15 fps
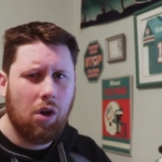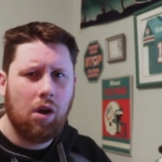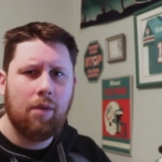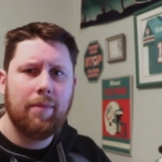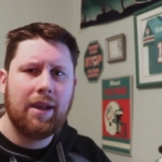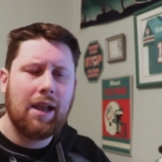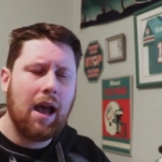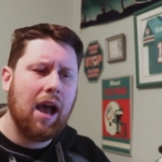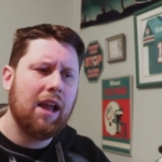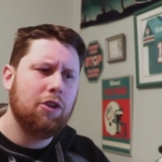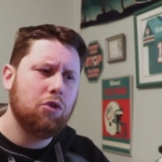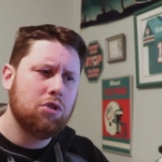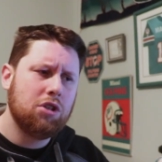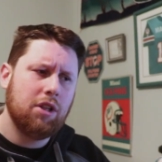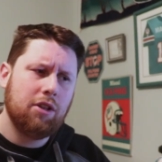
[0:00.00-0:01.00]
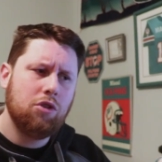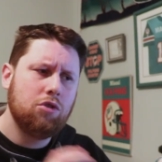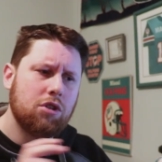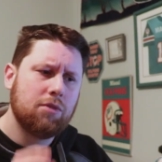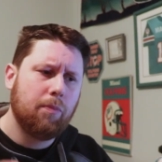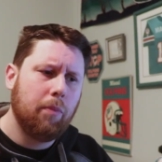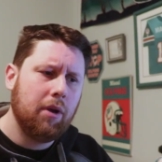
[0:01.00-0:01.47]
Oh my God, you, you
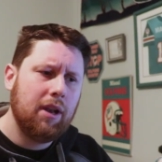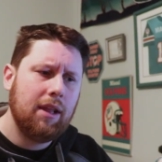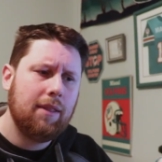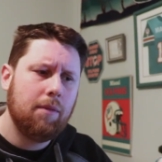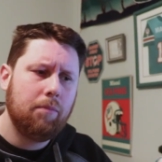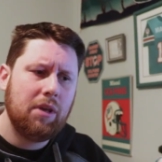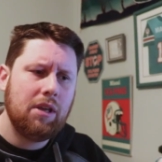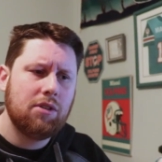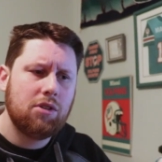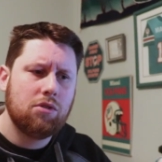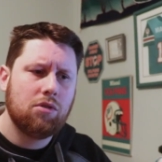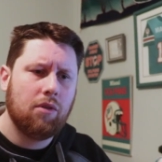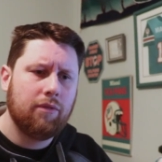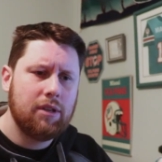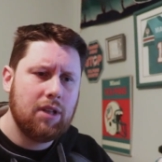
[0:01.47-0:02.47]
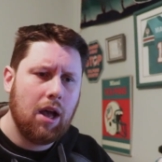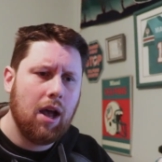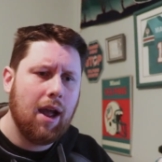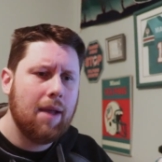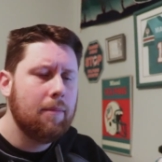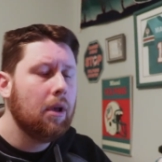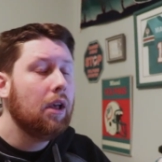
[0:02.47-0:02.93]
just put in the pieces over
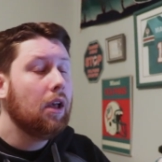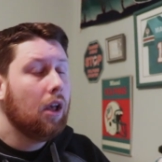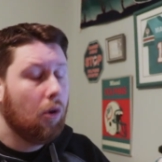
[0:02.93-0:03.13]
time,